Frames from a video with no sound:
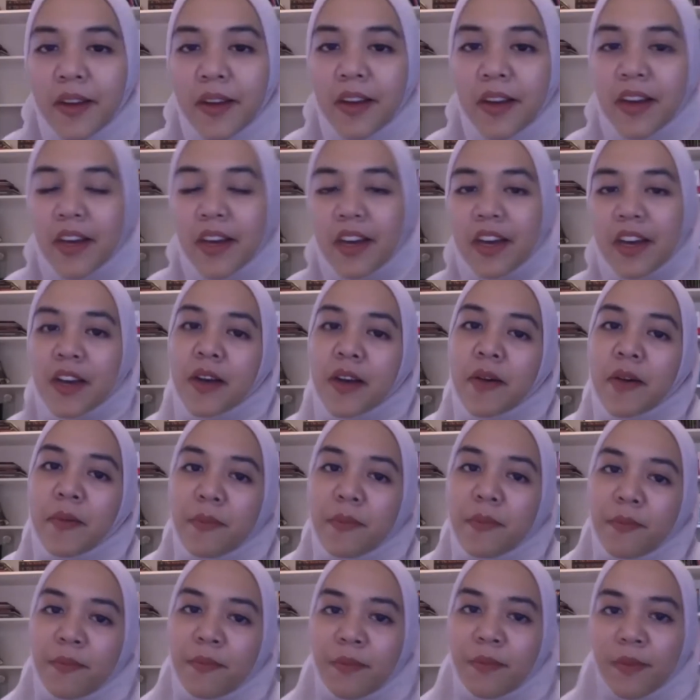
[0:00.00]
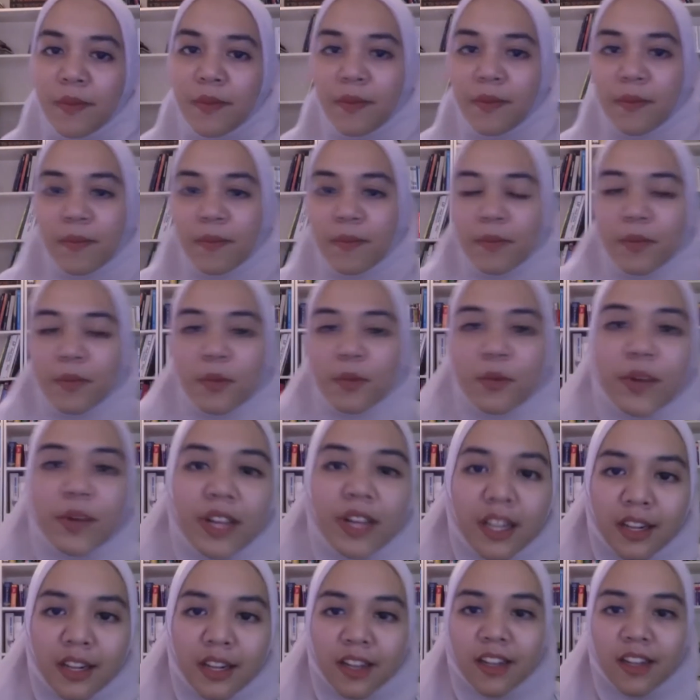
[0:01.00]
Um,
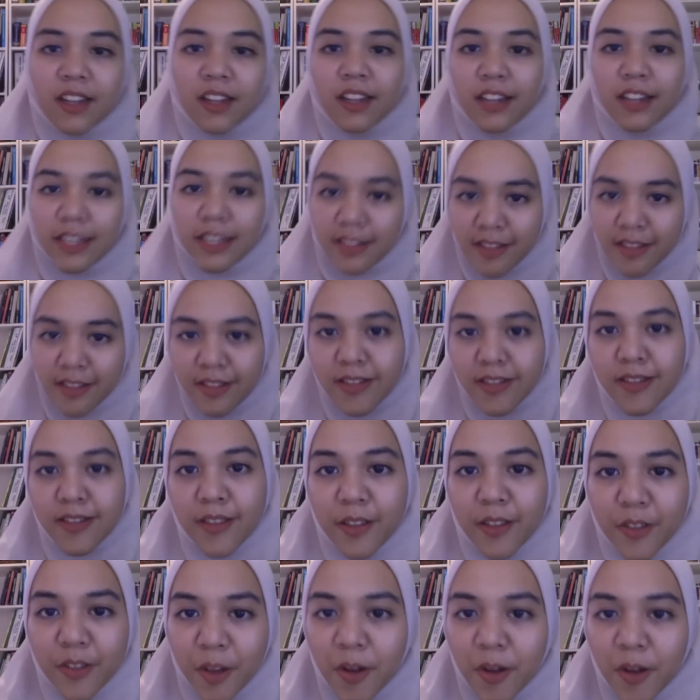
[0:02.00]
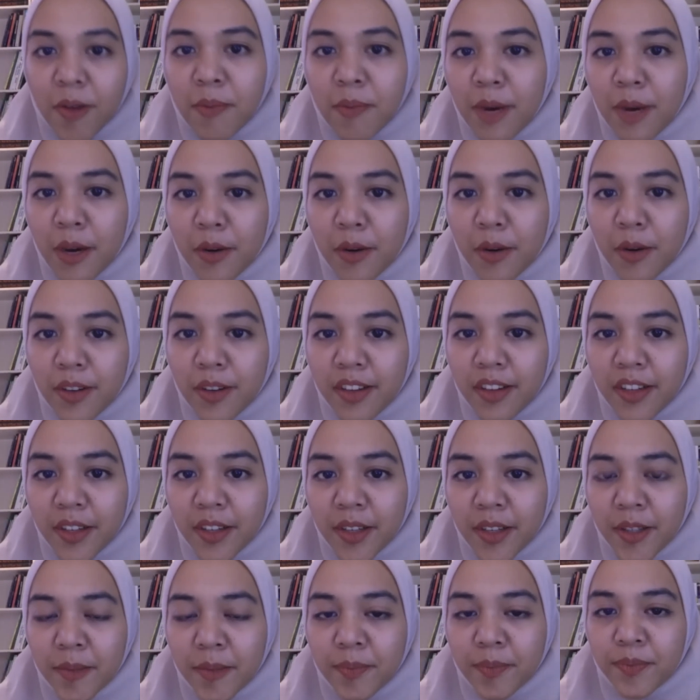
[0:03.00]
well, let's talk about
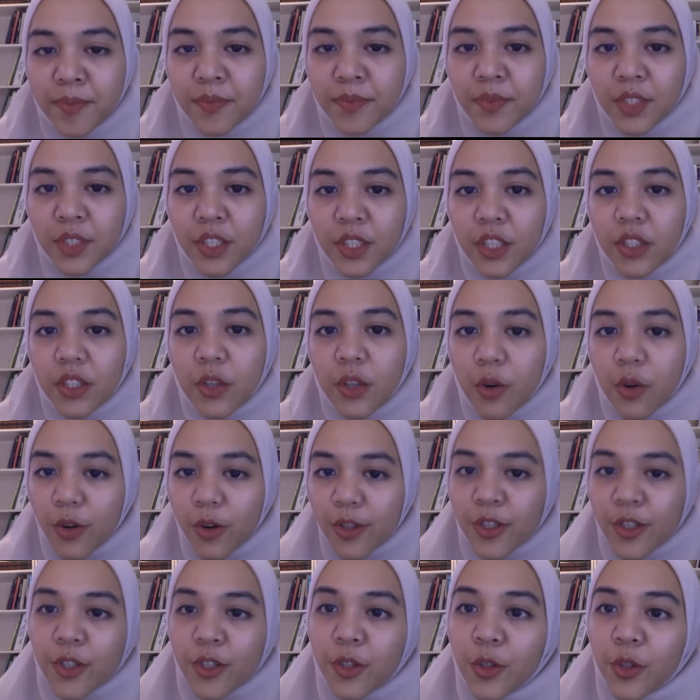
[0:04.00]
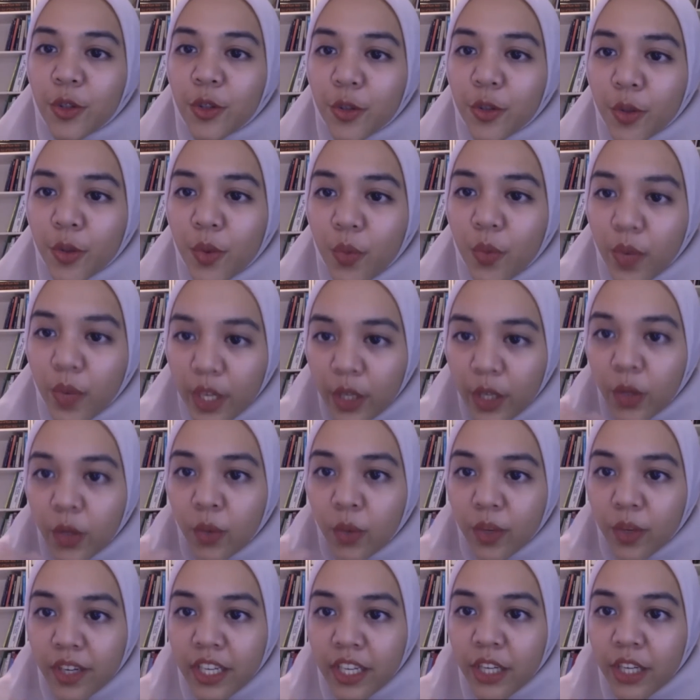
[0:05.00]
um, the courses you took when you were
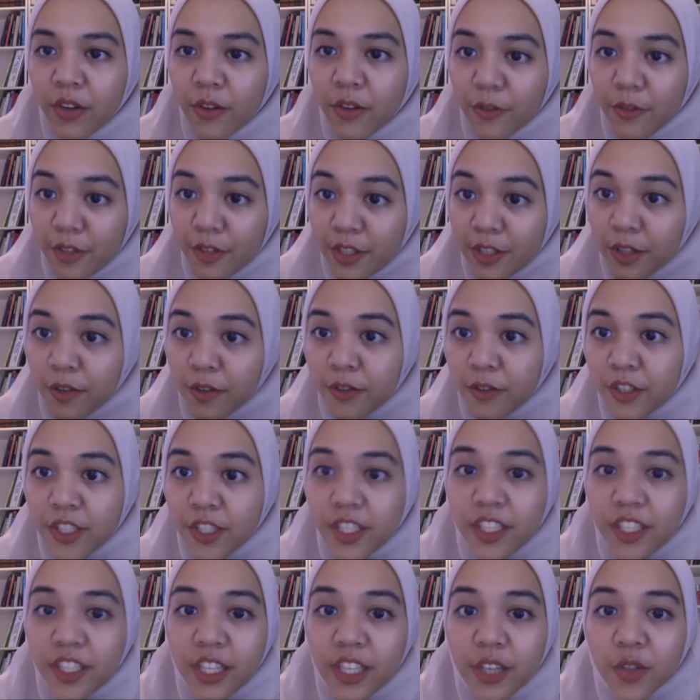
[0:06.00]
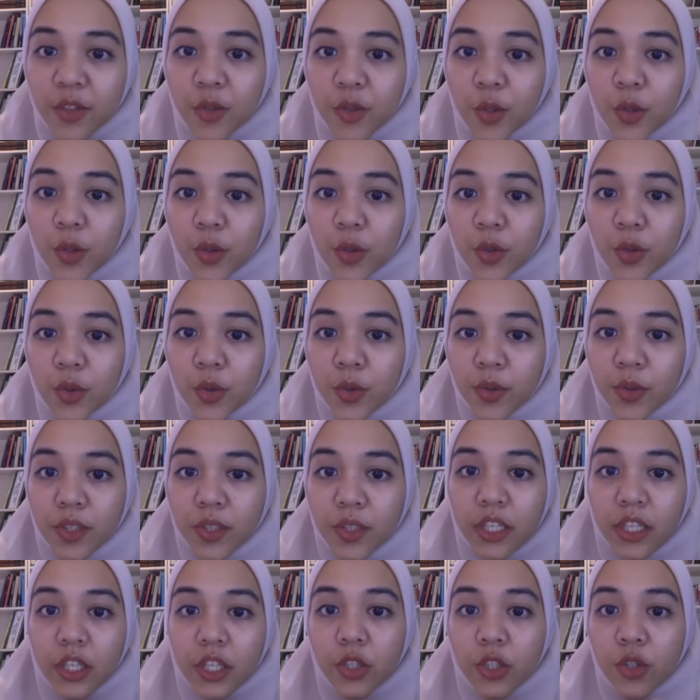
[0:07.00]
in mm-hmm. University of Virginia. So mm-hmm. you took
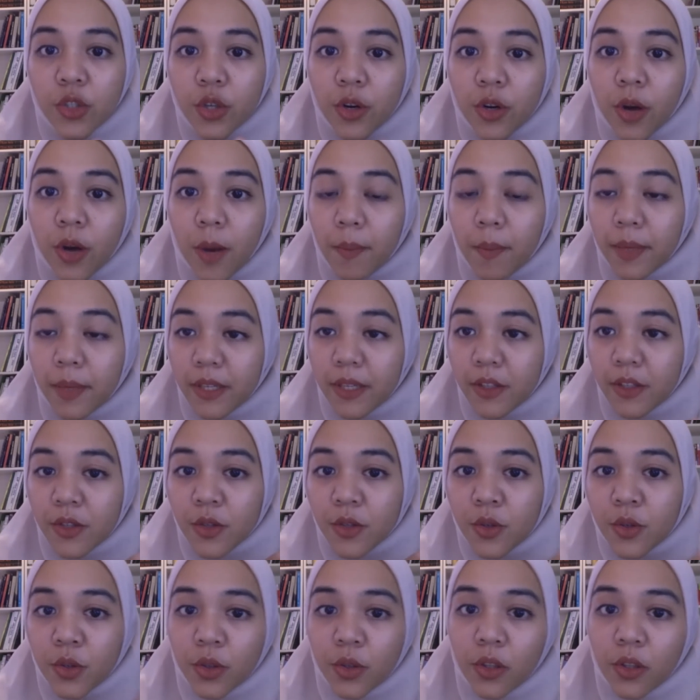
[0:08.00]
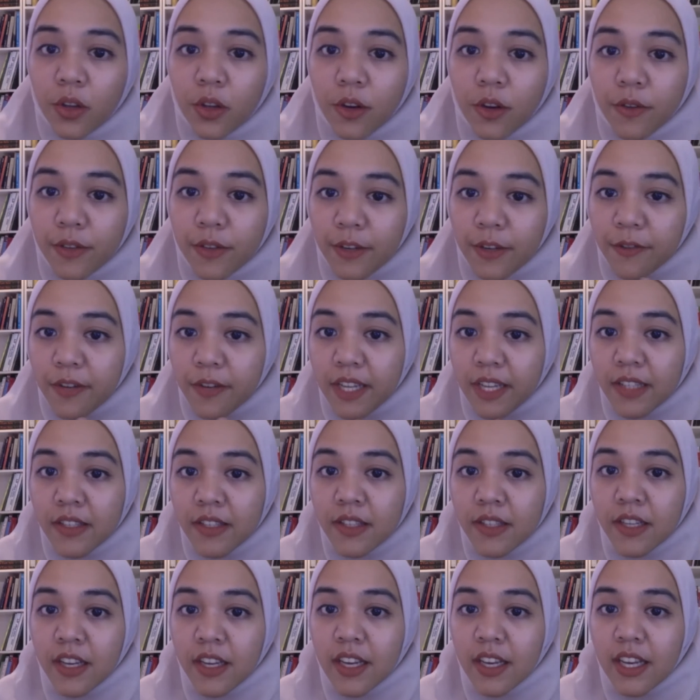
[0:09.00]
uh, John Hopkins School of
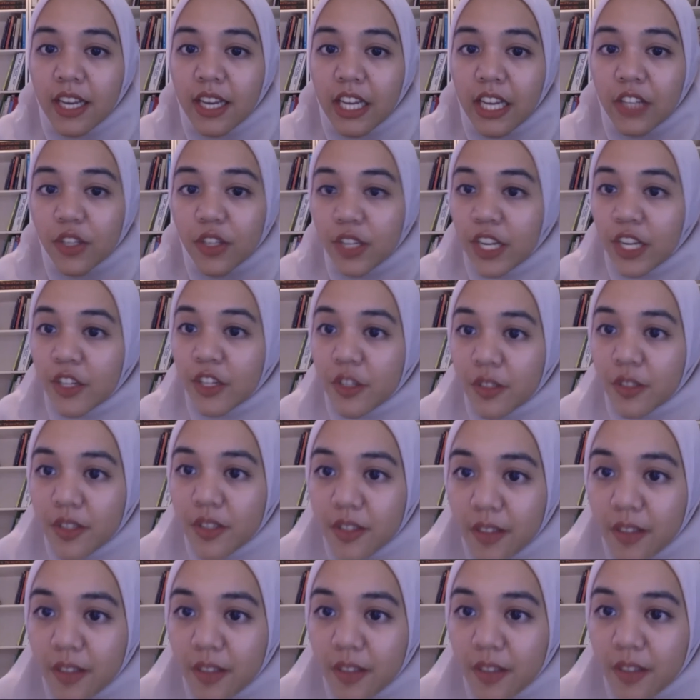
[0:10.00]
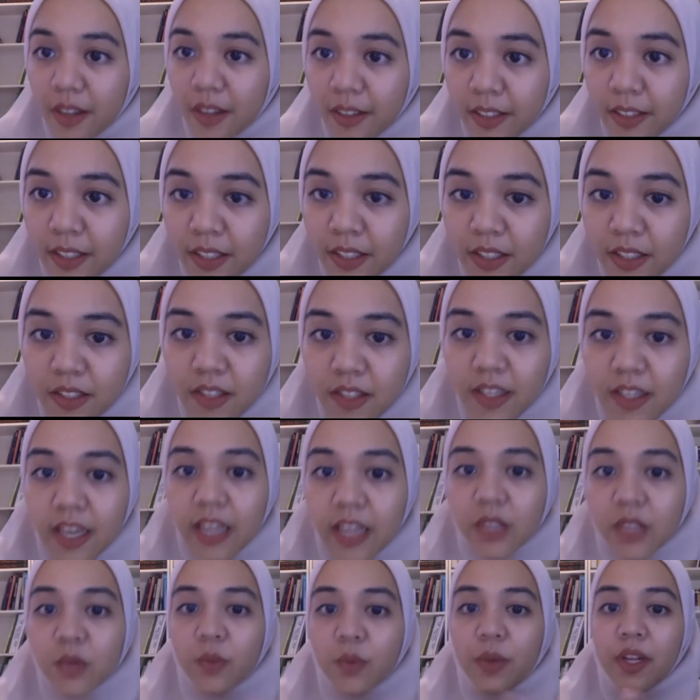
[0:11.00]
Advanced International Studies
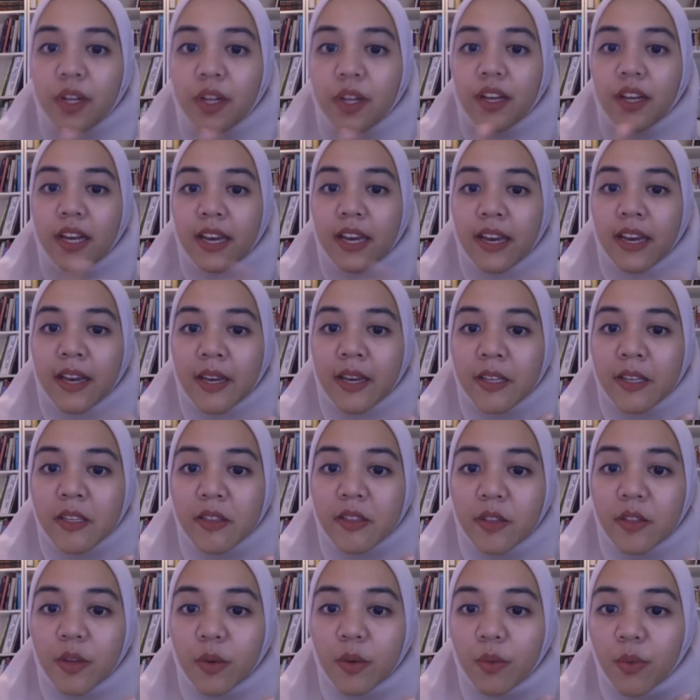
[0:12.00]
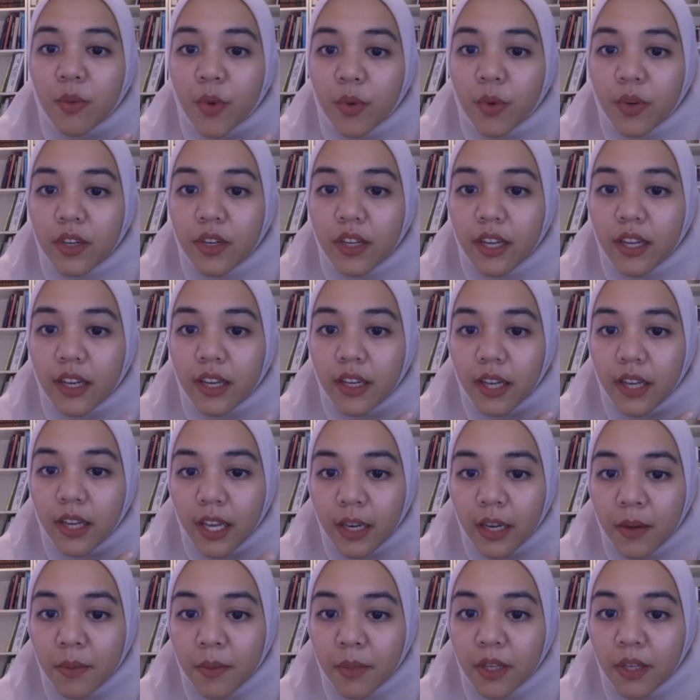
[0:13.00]
as well as the Rhodes
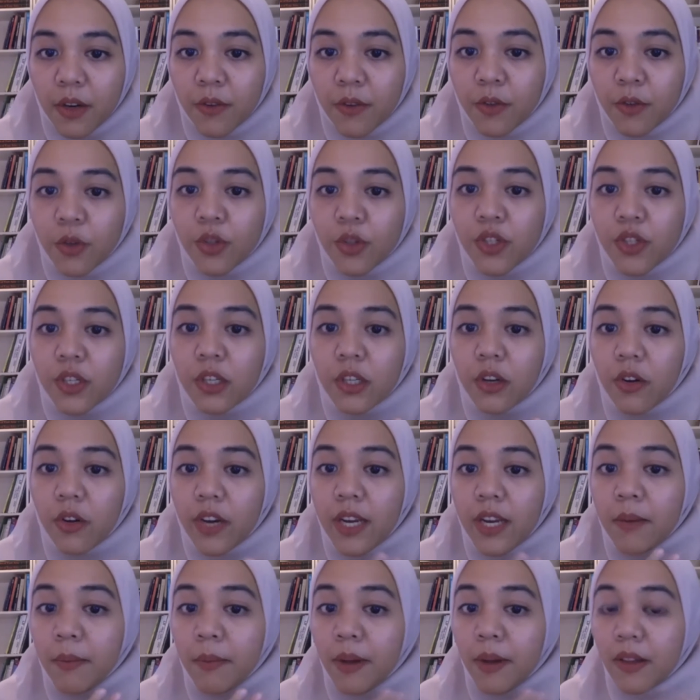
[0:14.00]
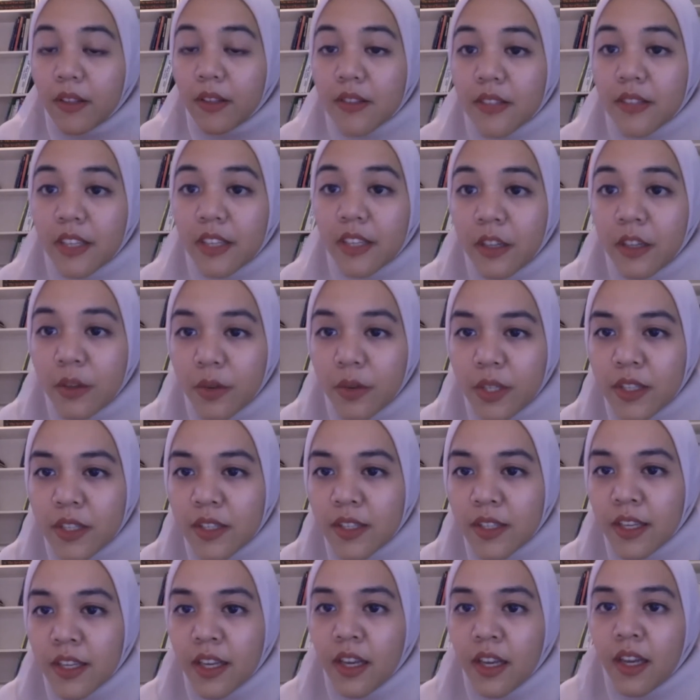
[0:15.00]
Academy of Ocean Law and Policy in Greece.
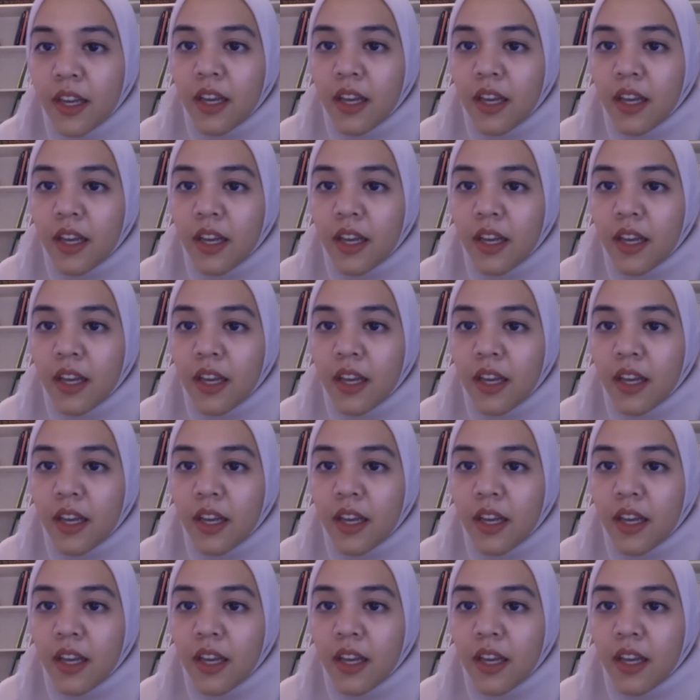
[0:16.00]
Mm-hmm.